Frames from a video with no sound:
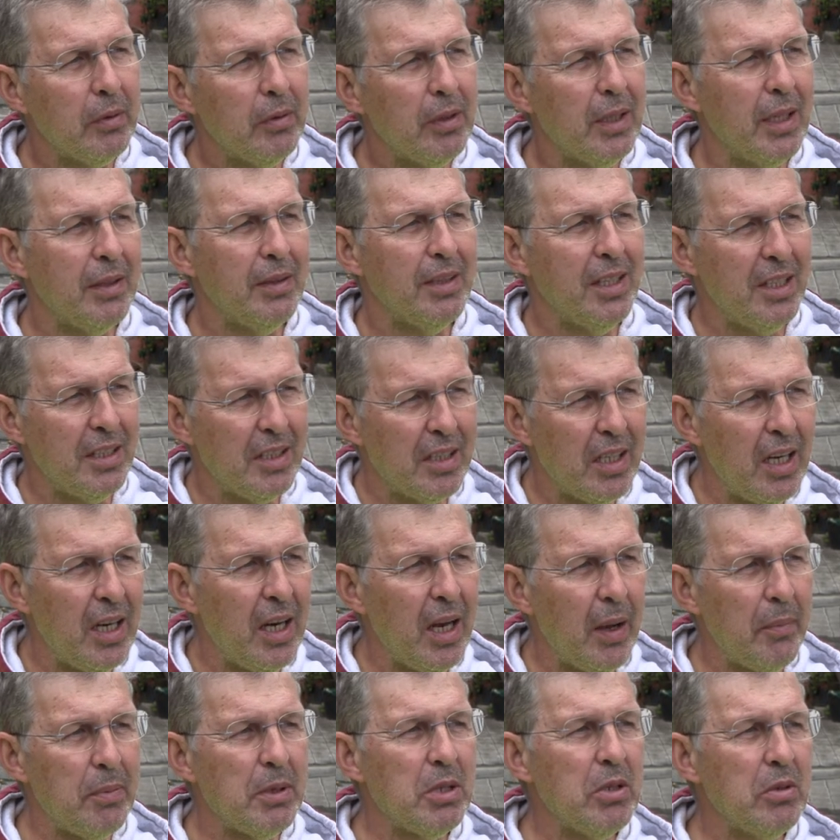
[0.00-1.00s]
that this
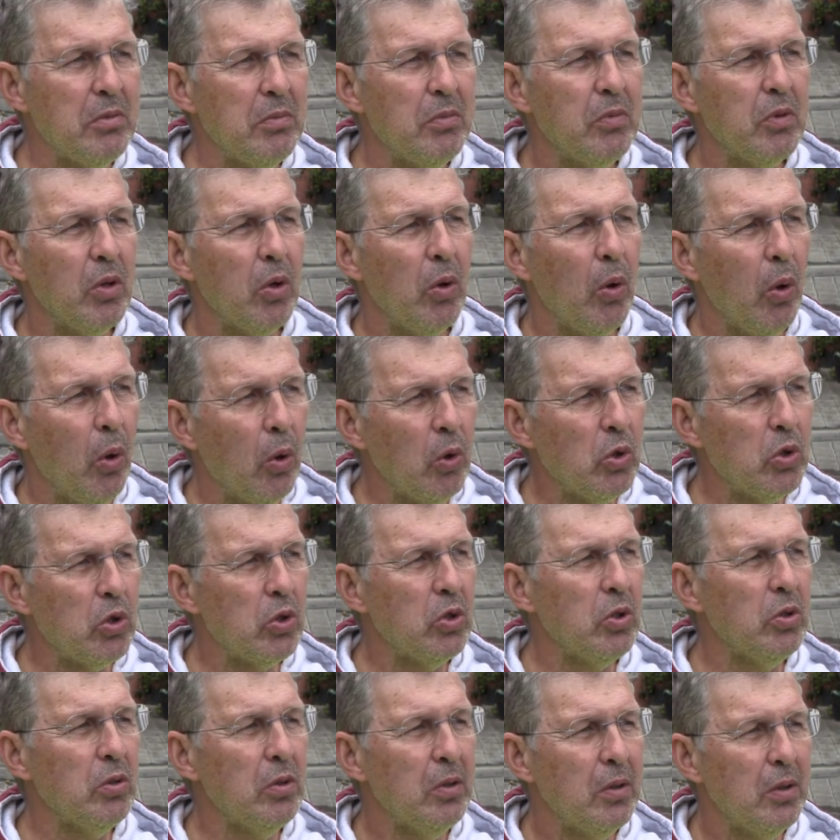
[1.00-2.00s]
eruption
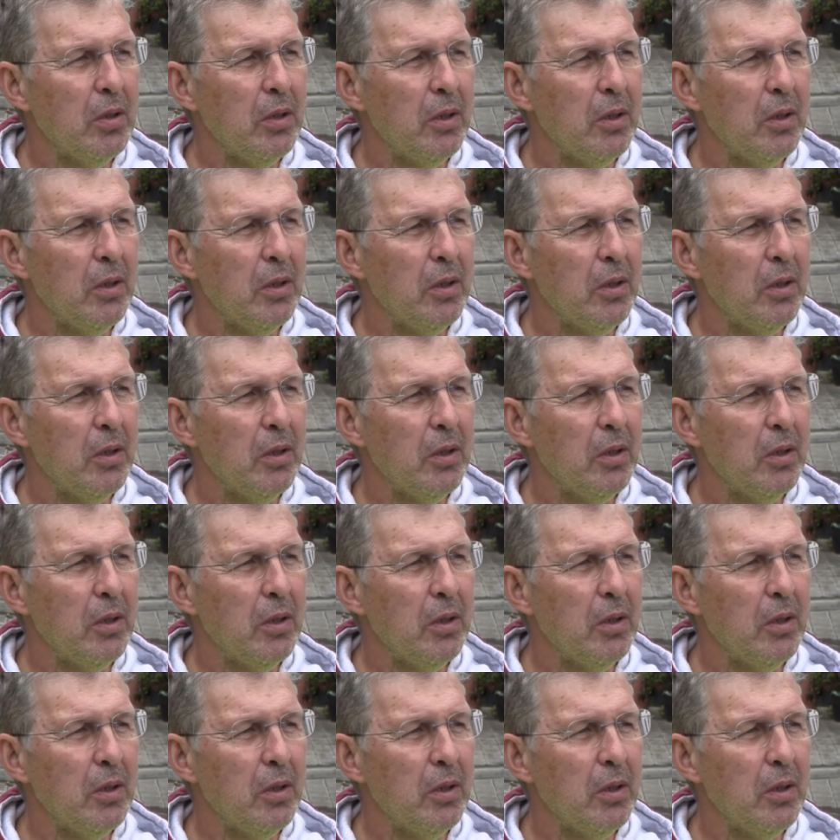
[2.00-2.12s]
also